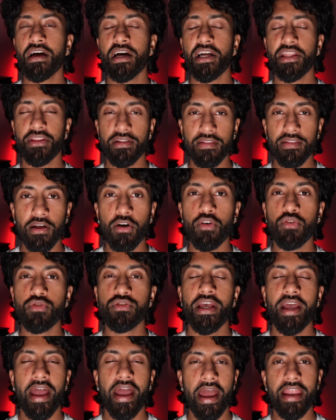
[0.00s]
the lows,
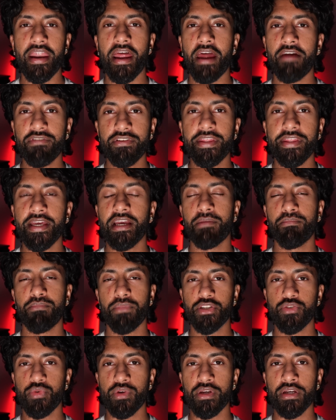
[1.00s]
and everything in
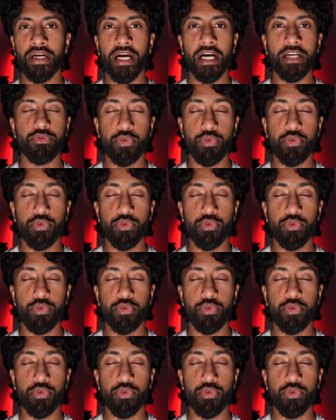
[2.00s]
between, guys.